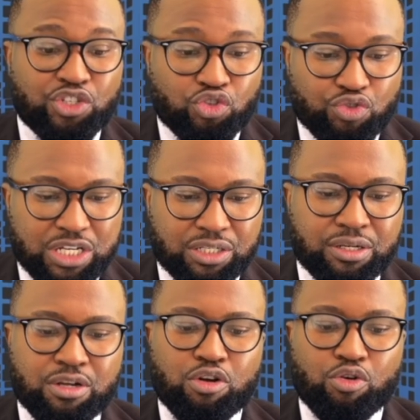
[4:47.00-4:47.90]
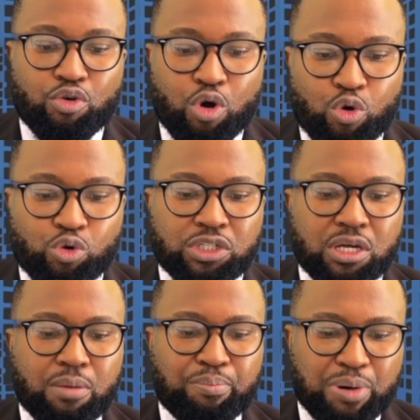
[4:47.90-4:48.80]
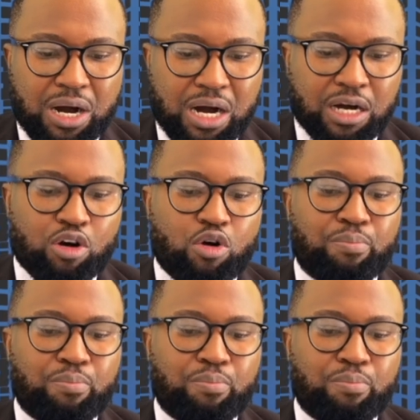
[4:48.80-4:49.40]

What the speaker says: street, road, park,